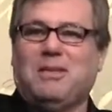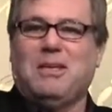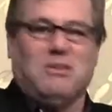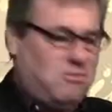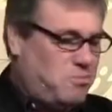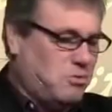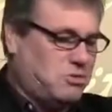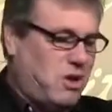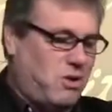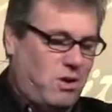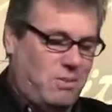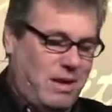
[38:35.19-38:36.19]
Just pour
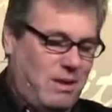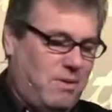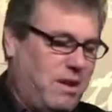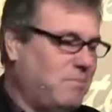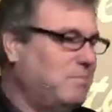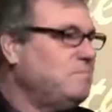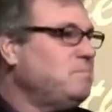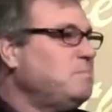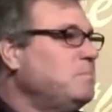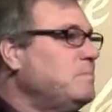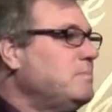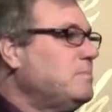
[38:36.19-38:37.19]
salt on them and get rid of
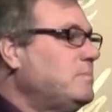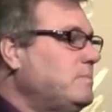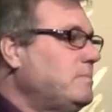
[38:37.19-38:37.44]
them.